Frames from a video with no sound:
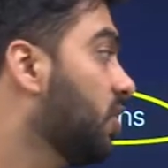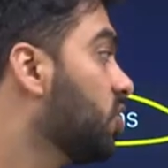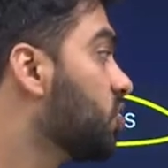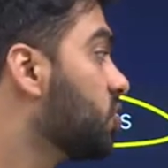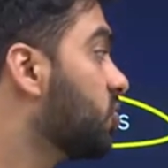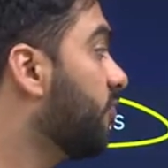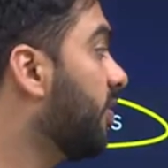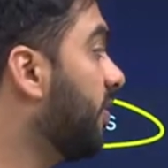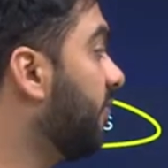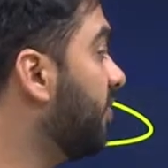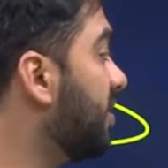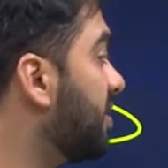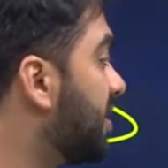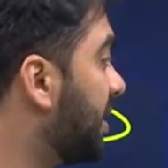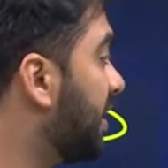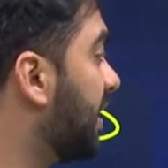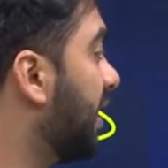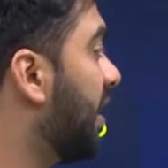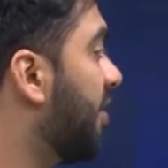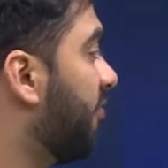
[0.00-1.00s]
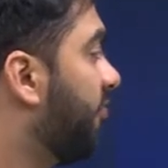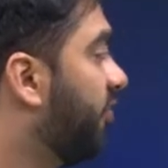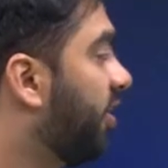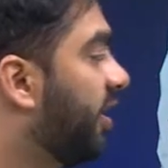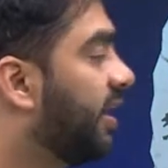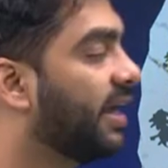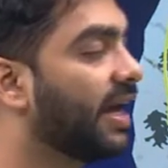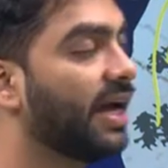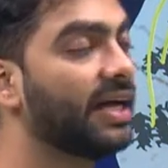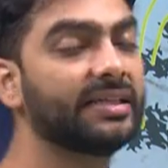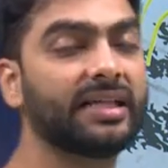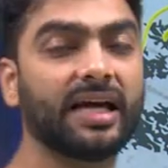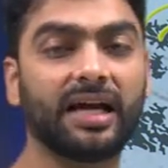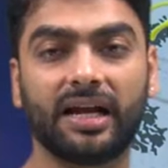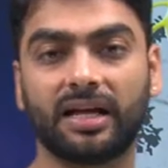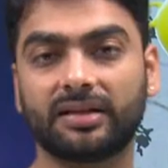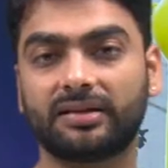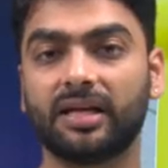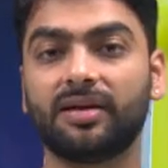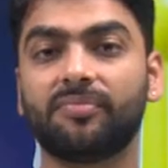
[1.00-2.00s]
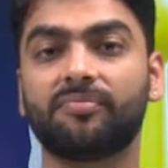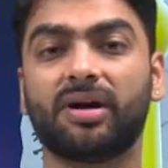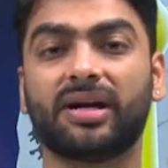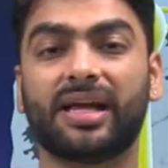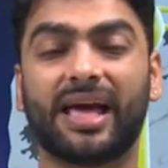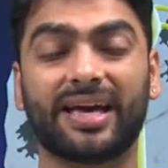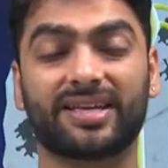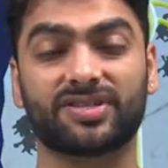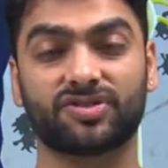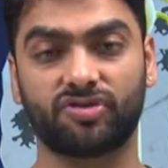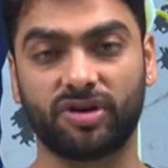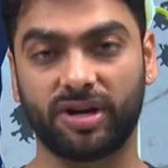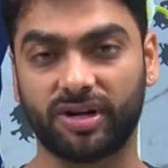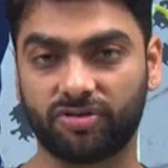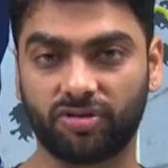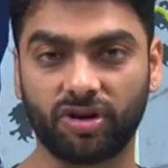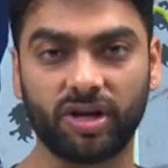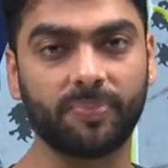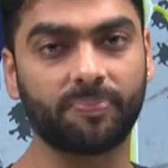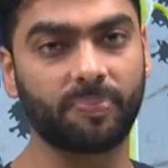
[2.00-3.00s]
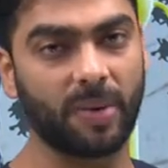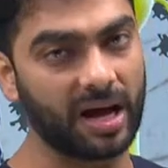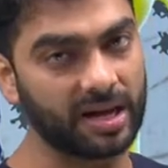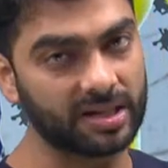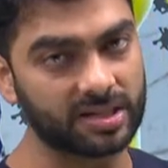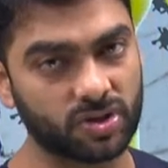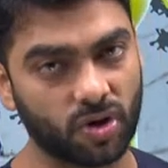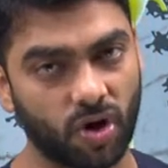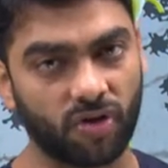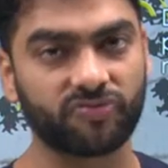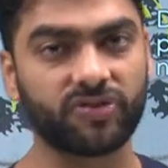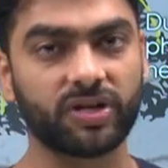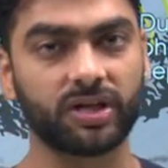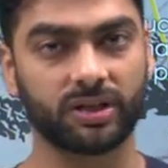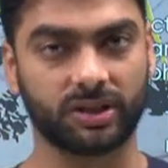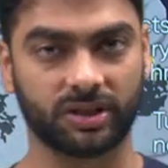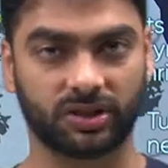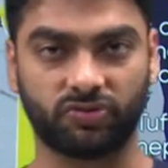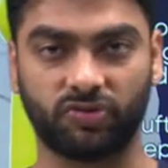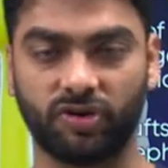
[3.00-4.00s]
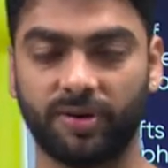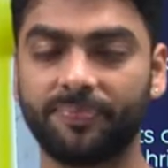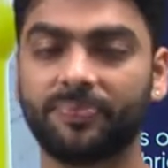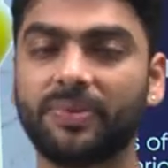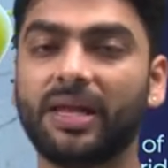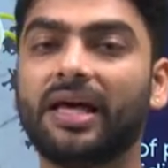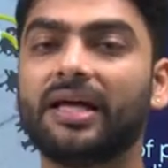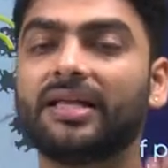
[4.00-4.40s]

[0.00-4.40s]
So, when we see the nephridia, they are nothing but excretory parts of the earthworm.